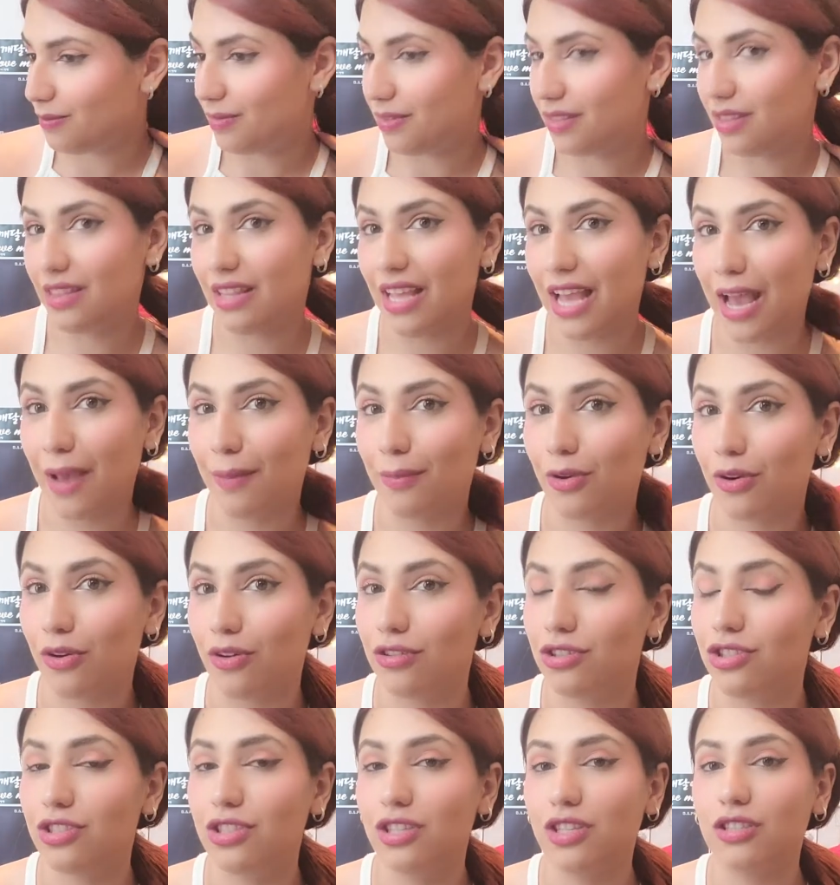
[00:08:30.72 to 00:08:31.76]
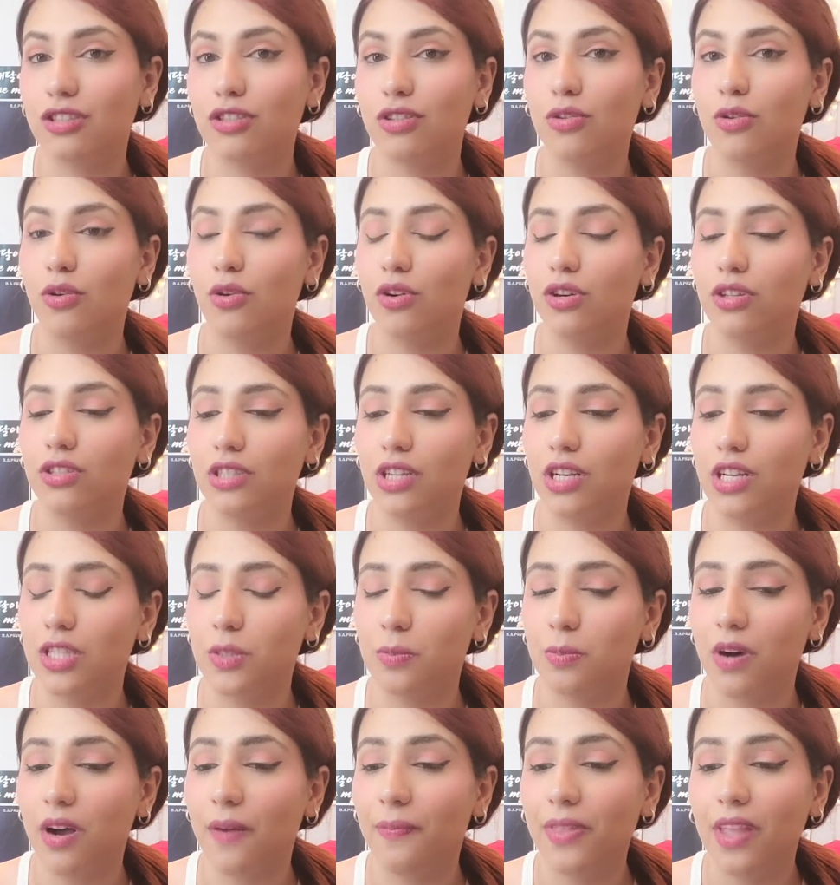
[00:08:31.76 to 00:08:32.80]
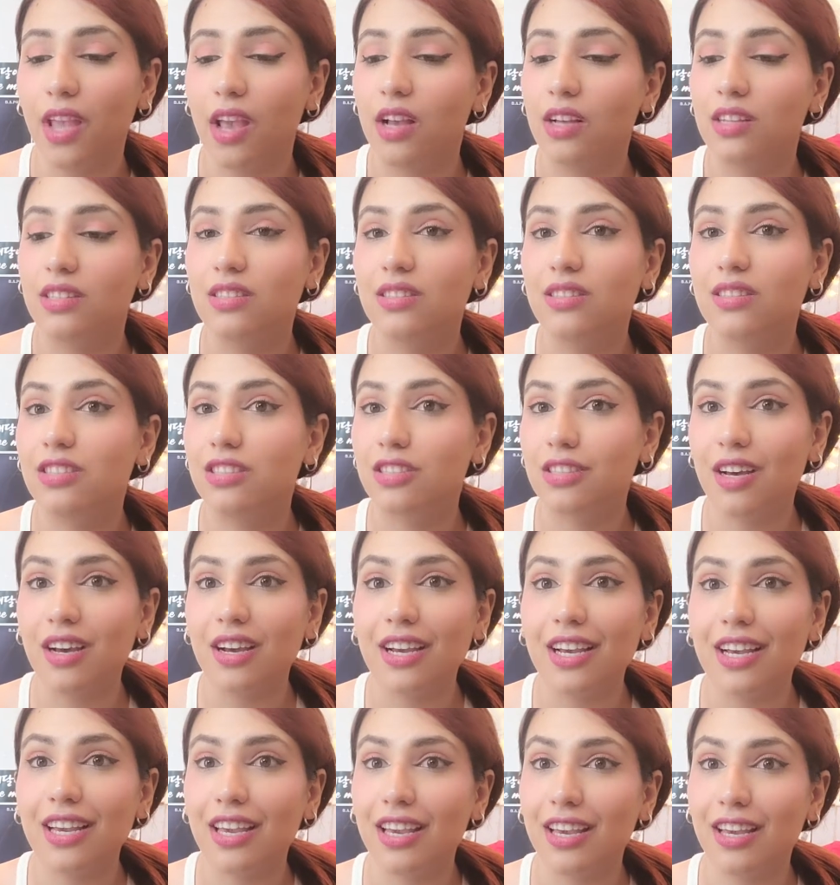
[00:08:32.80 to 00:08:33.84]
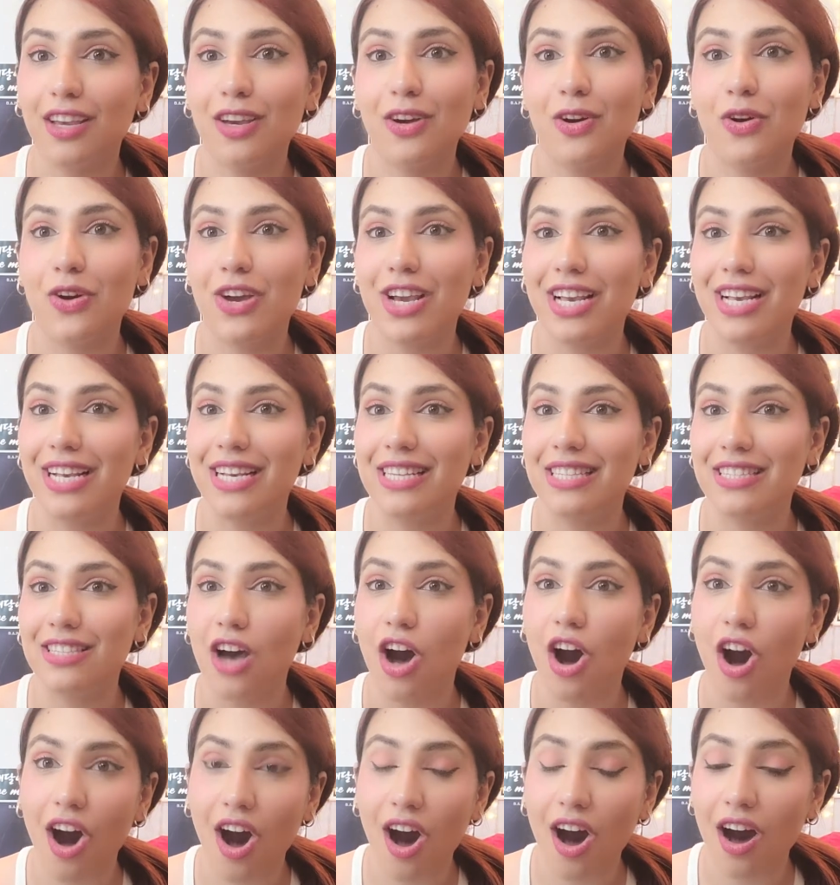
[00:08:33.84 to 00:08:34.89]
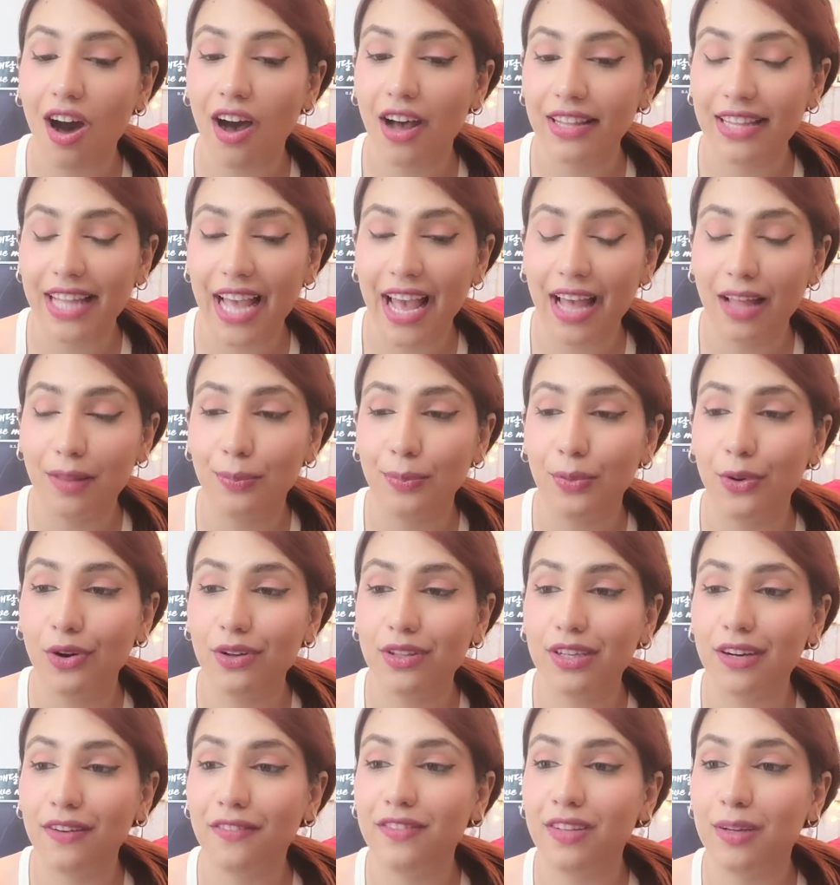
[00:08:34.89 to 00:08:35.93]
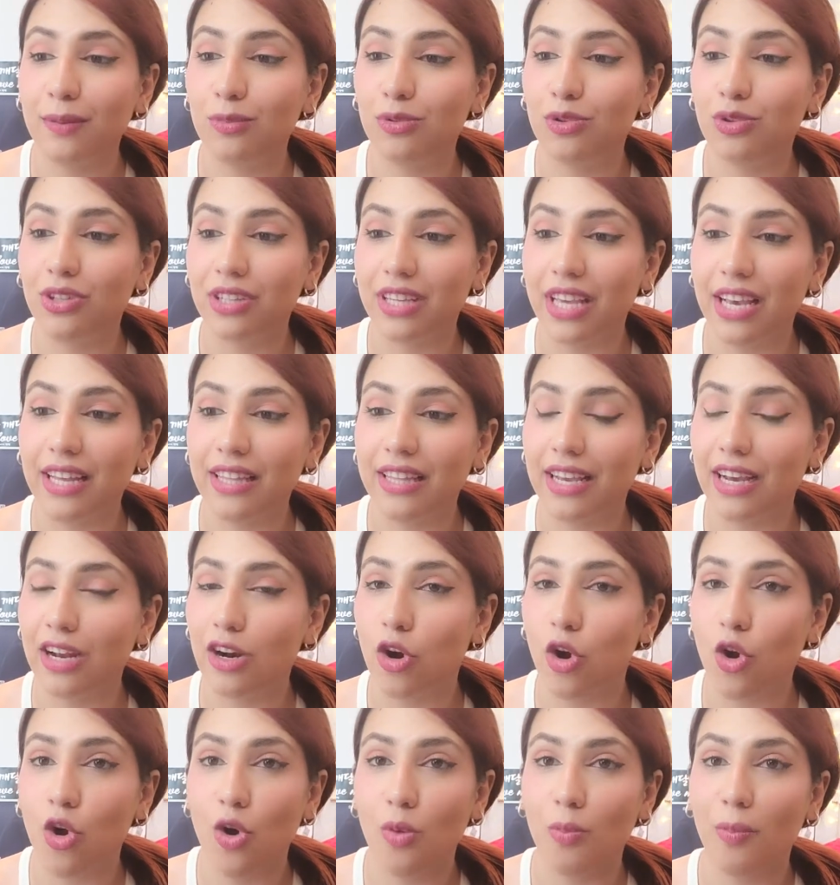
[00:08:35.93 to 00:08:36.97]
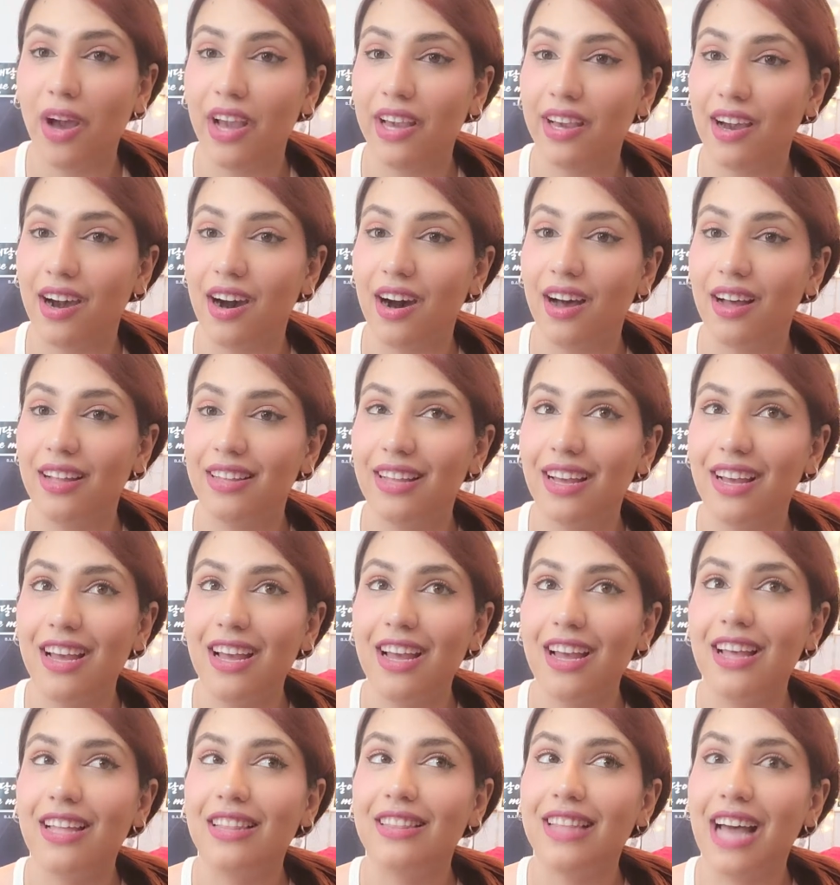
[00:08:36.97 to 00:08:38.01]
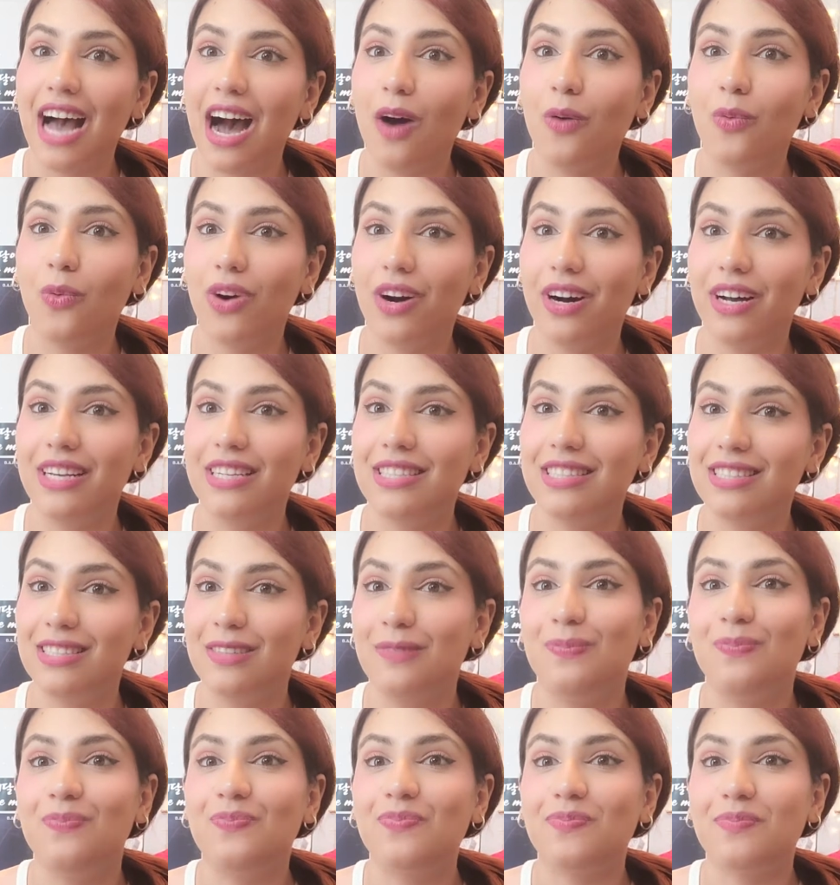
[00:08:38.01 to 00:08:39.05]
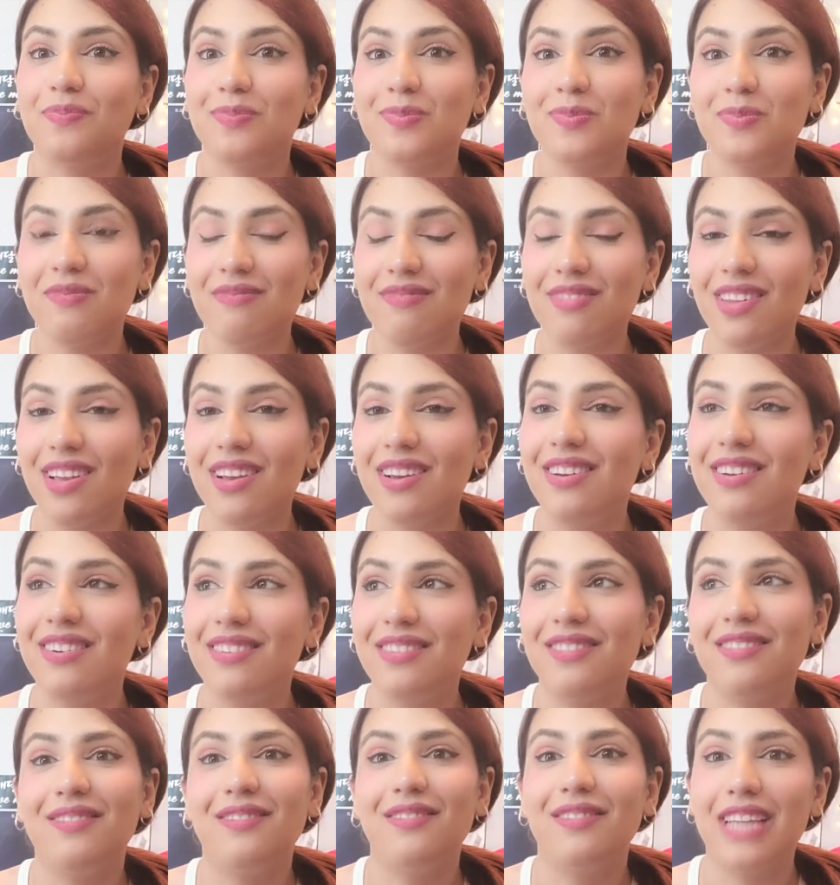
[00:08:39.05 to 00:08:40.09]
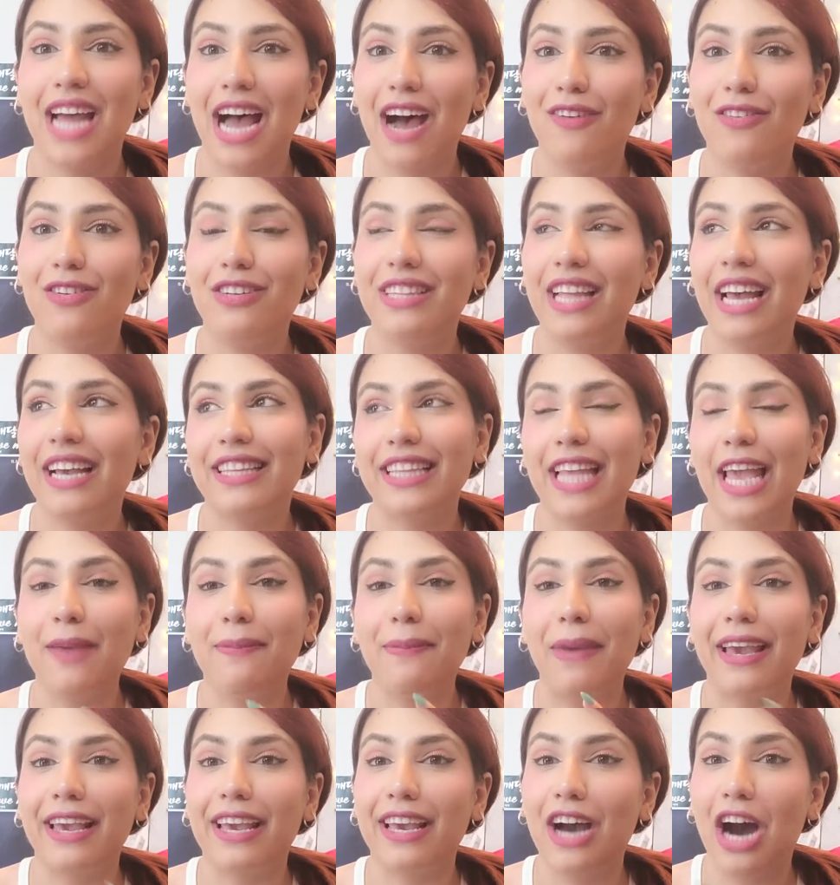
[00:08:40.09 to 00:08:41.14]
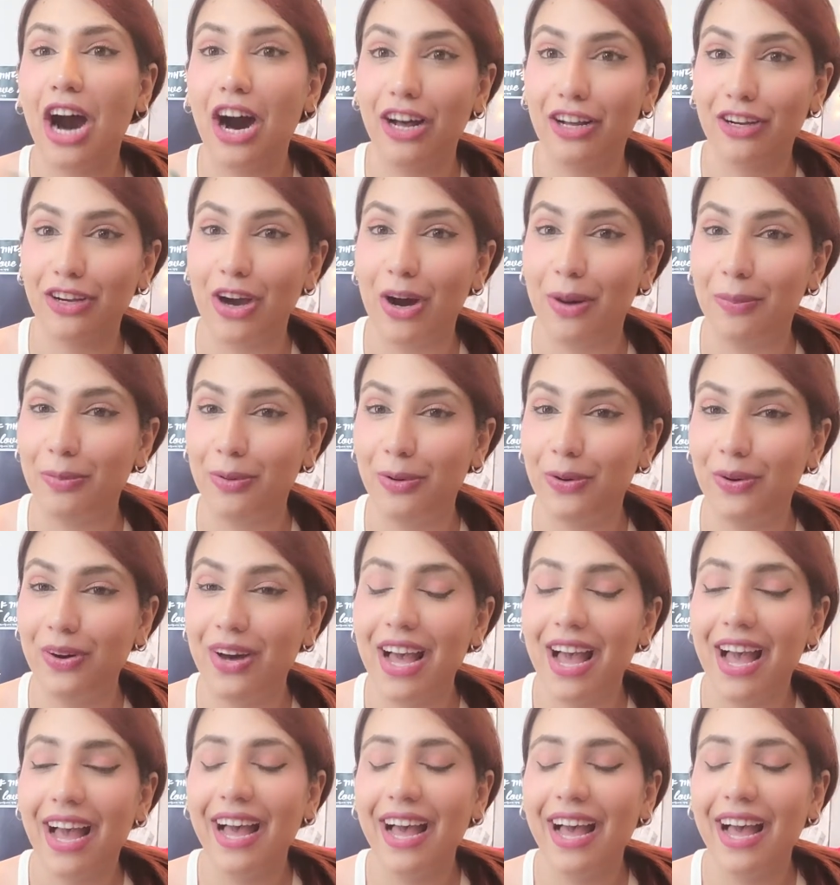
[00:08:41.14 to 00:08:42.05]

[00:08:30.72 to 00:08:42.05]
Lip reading: damn girl, she is gorgeous. But Sunkyo is hot, and both of them together, oh my god. That was like, they make a hot couple.